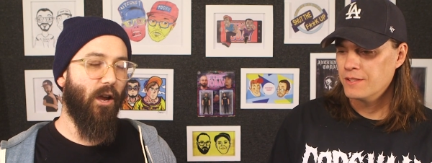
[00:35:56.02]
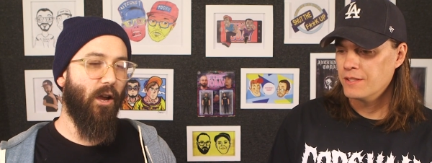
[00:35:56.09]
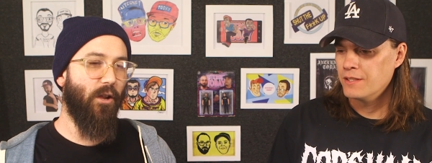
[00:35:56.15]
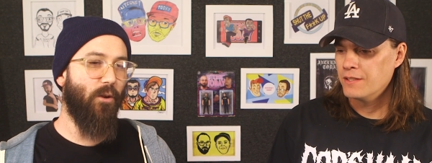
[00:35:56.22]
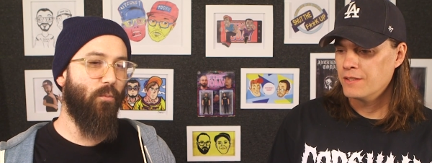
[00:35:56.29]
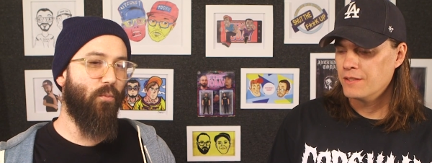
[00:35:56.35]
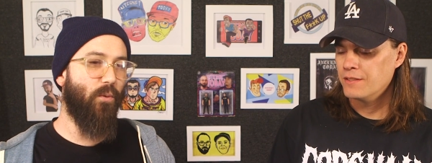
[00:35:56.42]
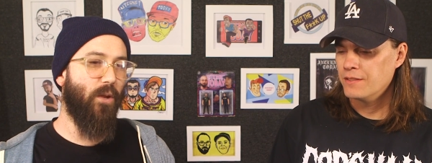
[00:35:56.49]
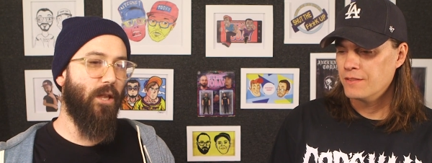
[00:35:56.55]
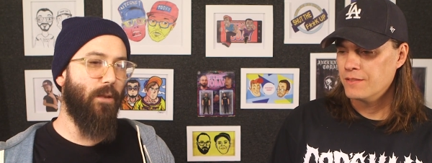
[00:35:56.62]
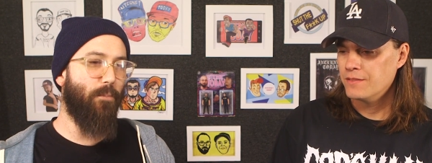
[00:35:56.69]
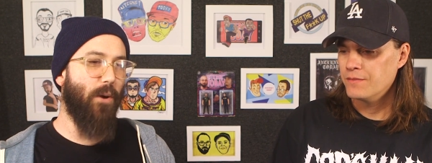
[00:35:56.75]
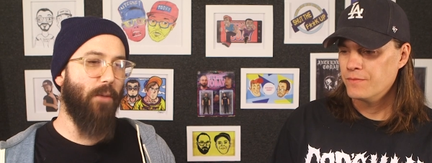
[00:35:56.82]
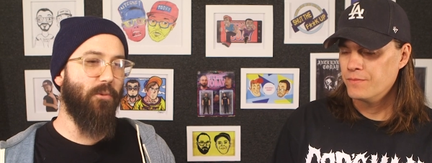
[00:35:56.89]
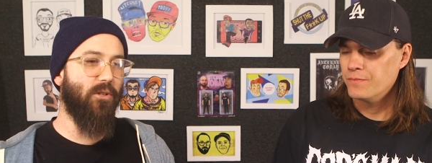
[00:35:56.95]
Speaker 1: he
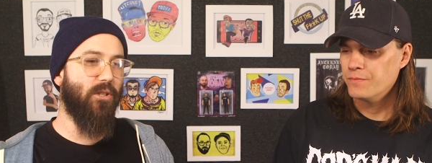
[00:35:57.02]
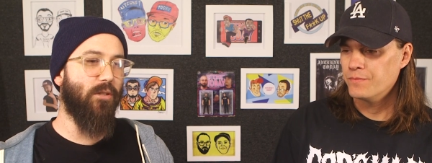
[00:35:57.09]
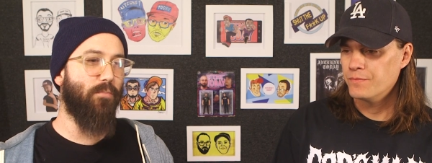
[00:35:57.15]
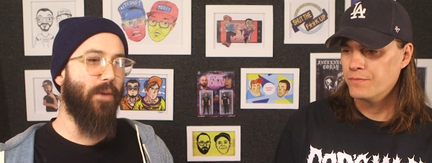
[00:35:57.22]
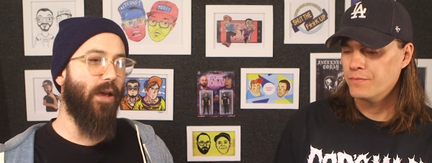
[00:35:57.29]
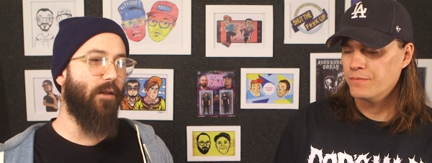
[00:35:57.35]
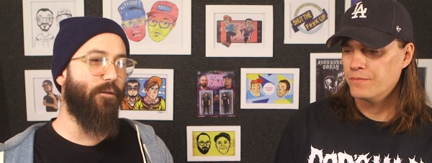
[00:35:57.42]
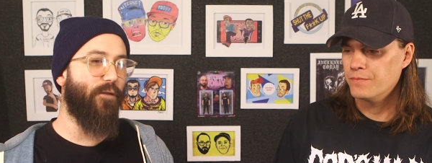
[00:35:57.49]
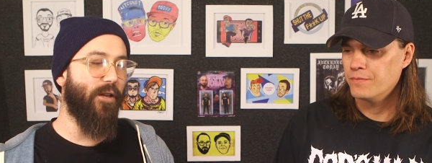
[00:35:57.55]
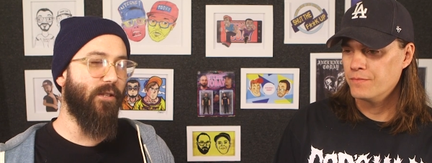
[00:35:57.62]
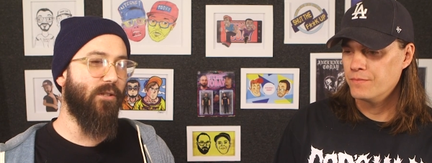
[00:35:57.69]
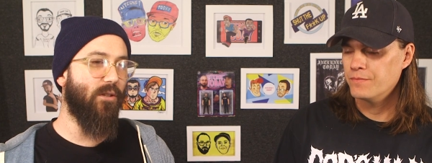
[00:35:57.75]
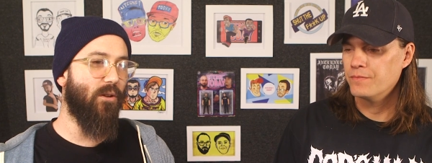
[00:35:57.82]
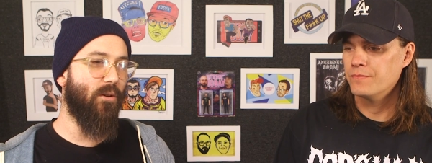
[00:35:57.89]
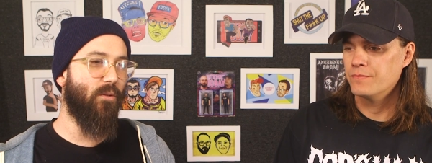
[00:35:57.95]
he published this
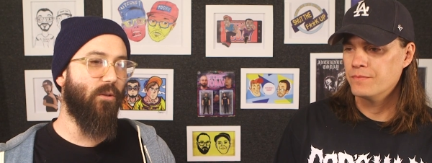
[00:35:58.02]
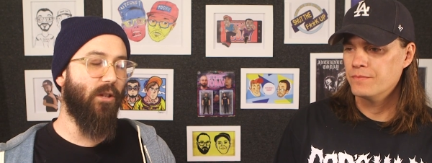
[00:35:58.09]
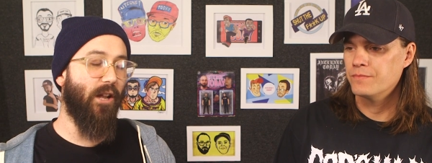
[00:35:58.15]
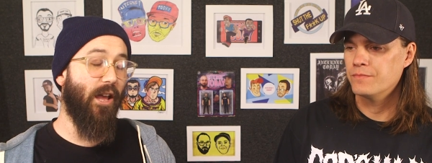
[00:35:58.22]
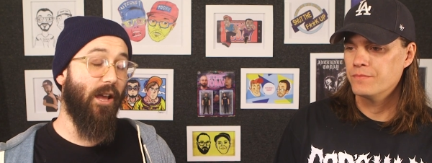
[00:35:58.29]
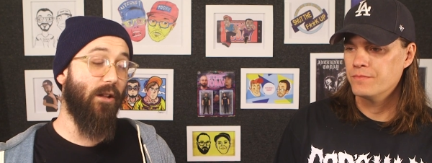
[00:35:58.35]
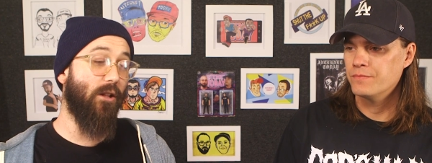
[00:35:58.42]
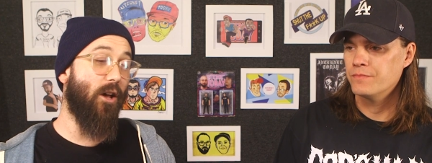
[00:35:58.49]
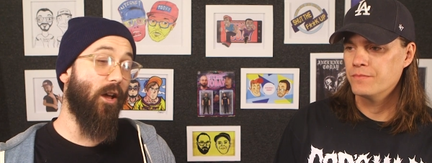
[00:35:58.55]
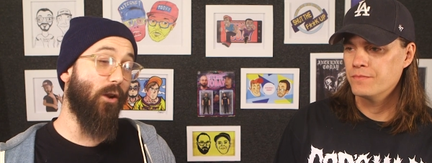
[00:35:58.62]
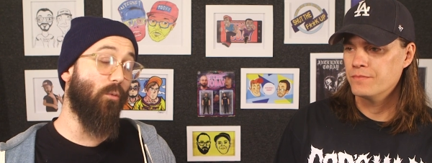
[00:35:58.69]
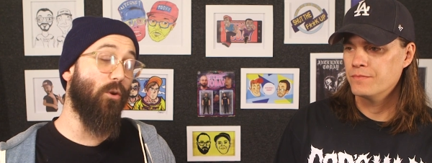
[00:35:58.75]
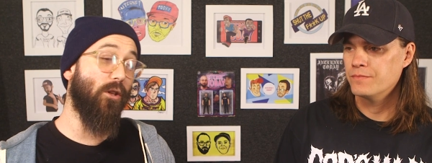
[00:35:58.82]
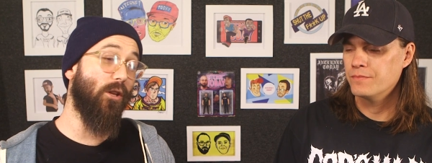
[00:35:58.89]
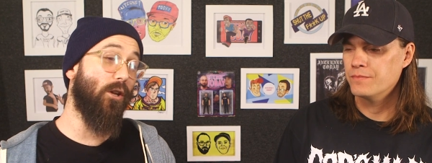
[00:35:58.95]
manifesto that had a lot
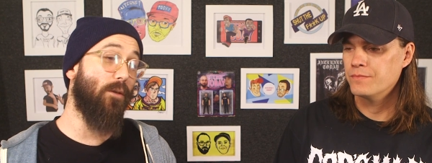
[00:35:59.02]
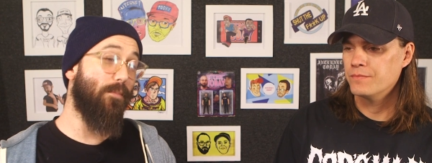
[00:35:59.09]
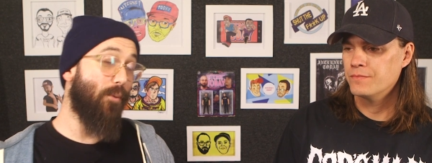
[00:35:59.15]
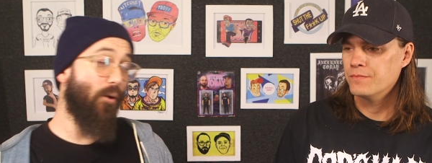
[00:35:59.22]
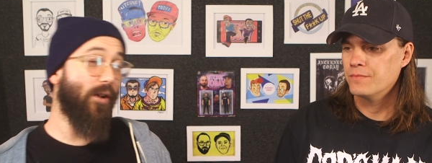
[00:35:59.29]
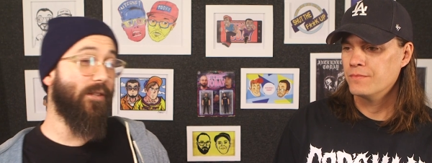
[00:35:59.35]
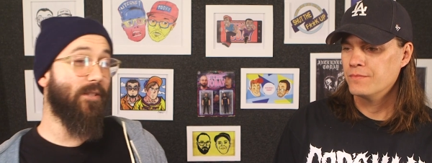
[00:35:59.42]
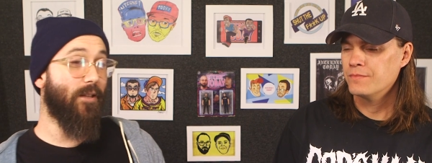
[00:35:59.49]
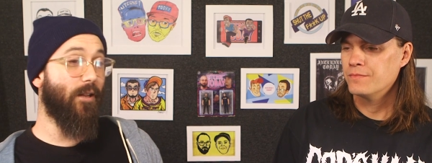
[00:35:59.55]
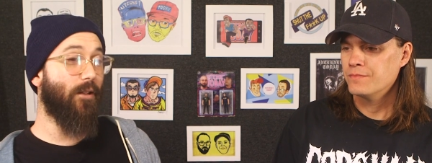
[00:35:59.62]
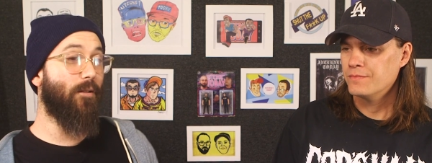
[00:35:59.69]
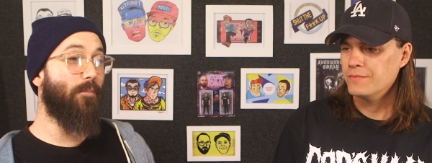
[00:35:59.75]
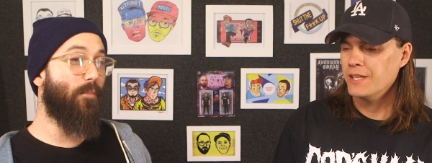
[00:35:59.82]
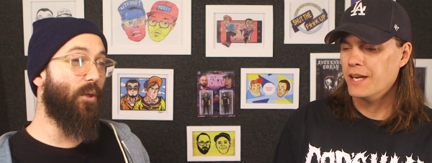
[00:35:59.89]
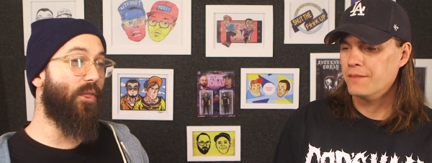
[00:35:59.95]
of really good points in
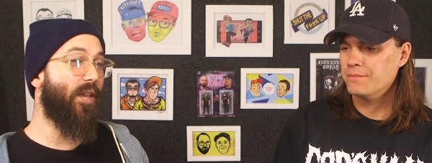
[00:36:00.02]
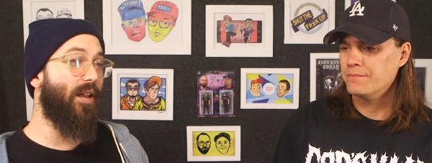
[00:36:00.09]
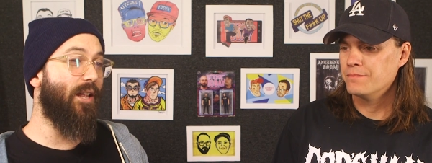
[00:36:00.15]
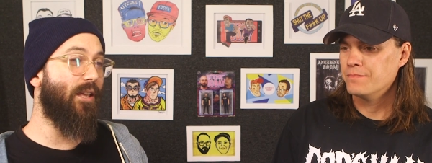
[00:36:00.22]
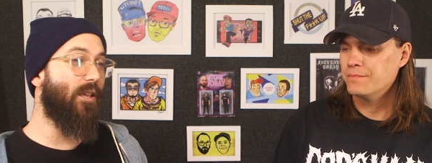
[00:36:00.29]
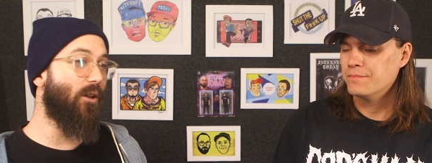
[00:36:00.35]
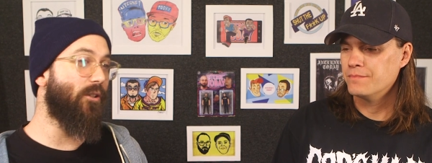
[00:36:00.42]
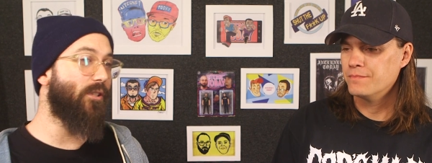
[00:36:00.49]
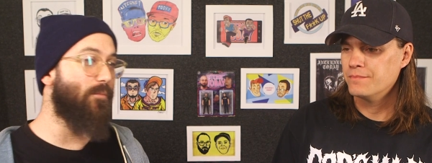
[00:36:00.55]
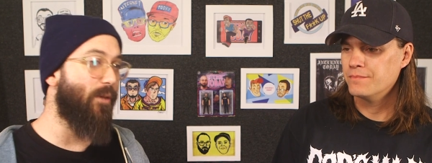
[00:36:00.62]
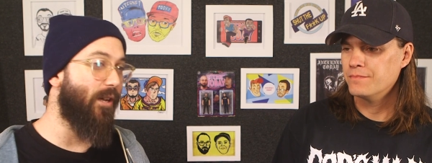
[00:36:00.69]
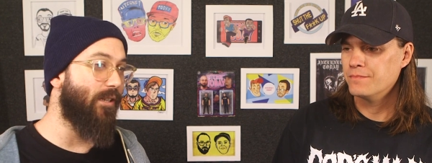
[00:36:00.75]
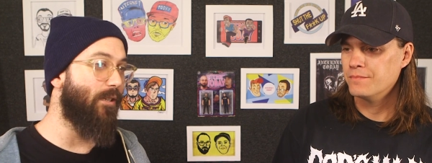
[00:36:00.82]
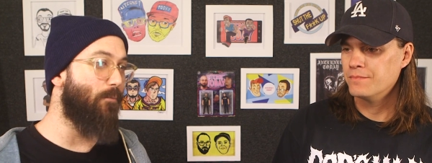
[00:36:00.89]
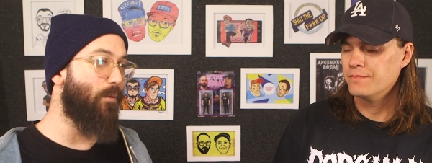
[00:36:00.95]
it, yeah. but then he killed some
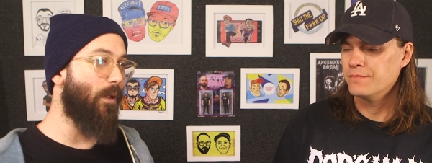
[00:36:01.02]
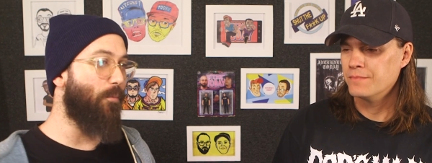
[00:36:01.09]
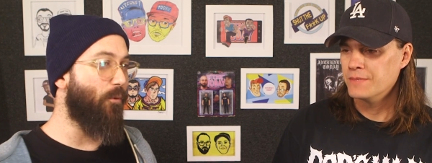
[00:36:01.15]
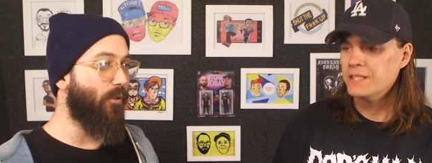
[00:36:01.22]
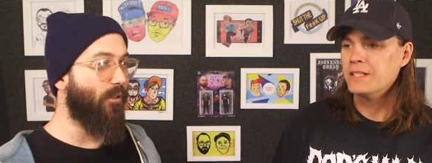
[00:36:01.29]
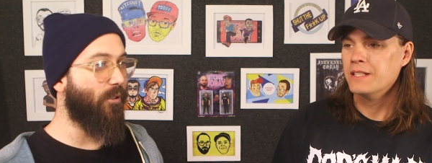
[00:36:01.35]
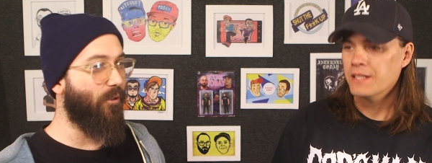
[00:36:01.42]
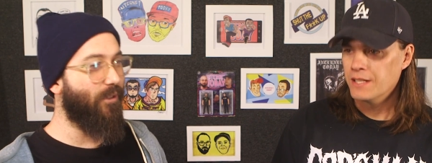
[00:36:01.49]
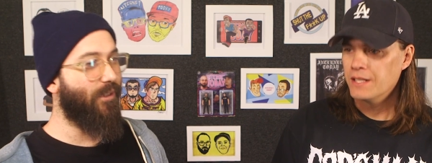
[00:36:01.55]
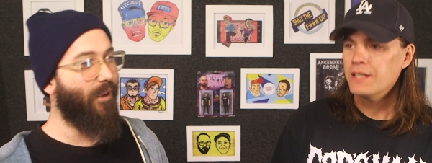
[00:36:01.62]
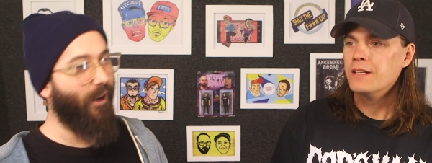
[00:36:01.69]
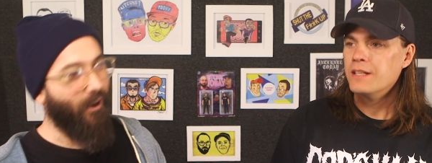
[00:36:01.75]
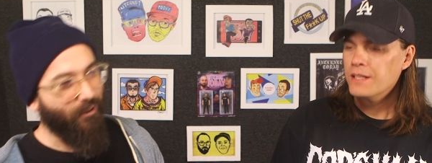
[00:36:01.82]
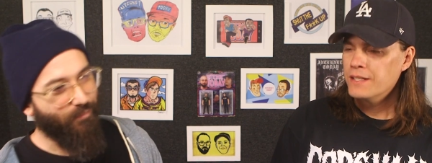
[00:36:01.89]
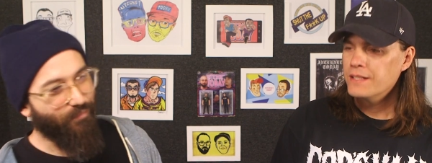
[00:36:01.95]
innocent people, so it's like